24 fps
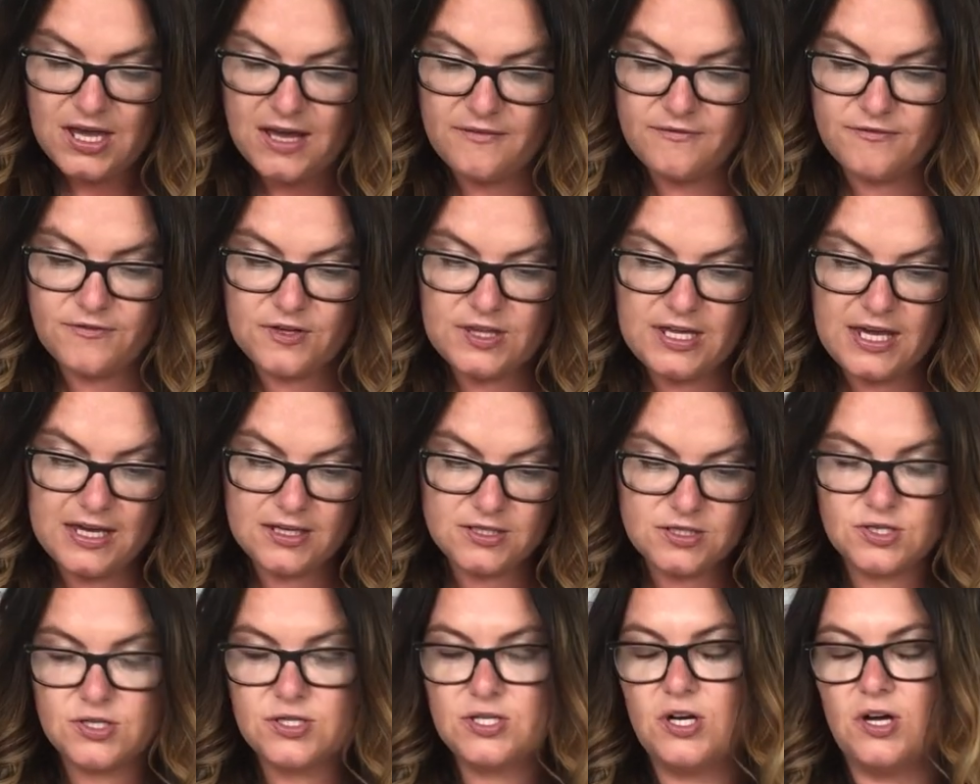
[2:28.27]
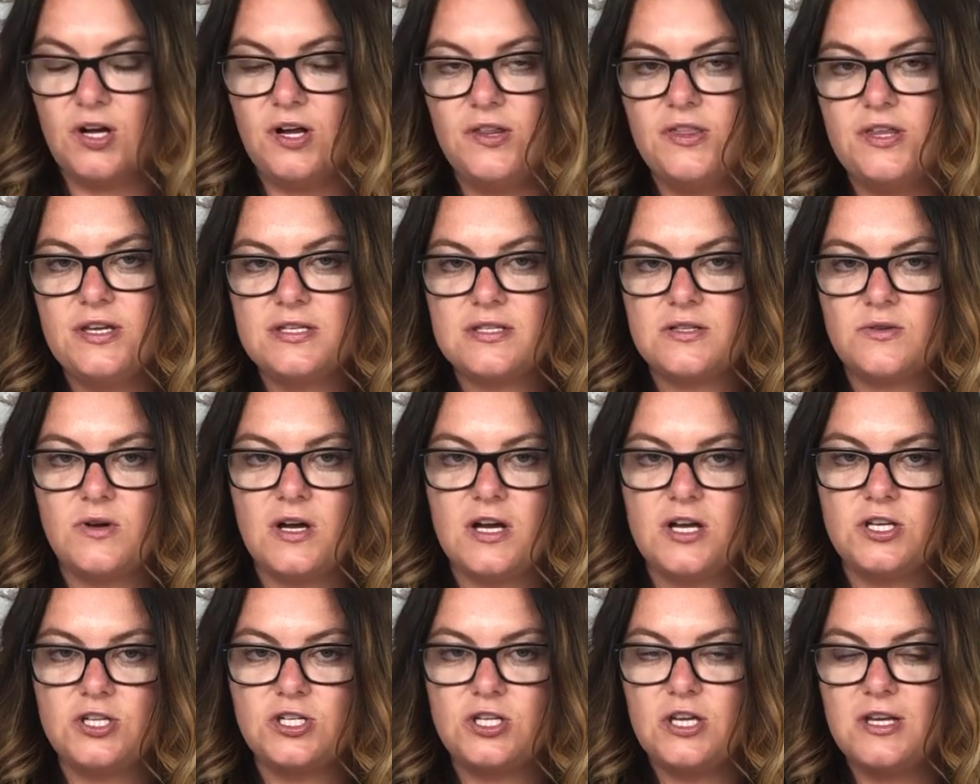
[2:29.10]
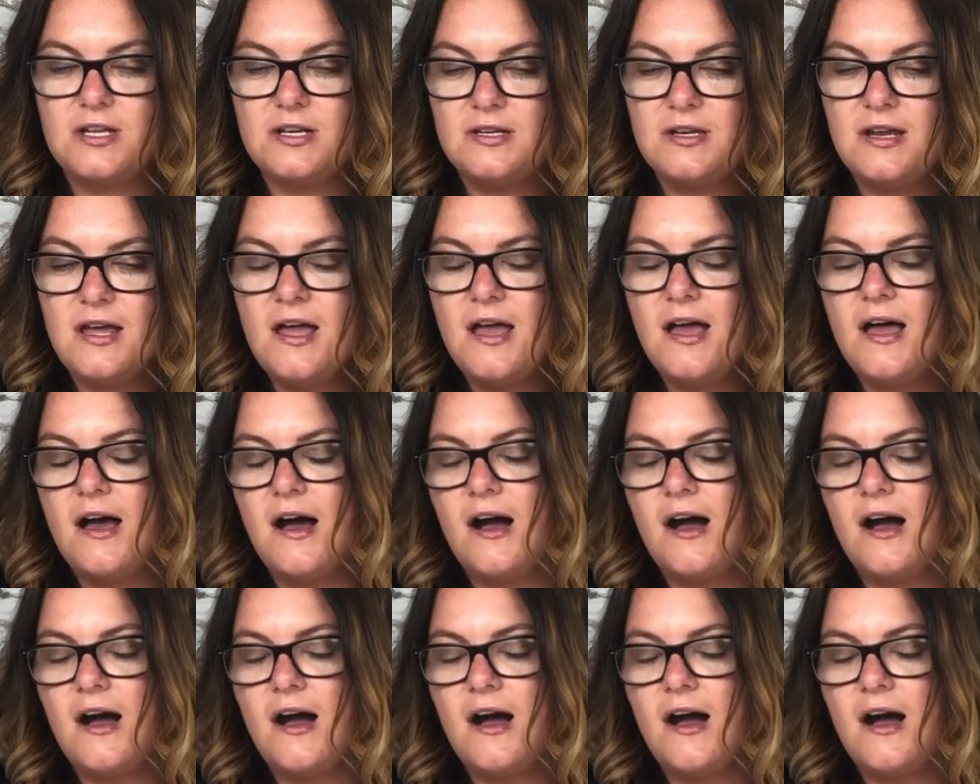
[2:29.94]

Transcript: And for the answer to all this question,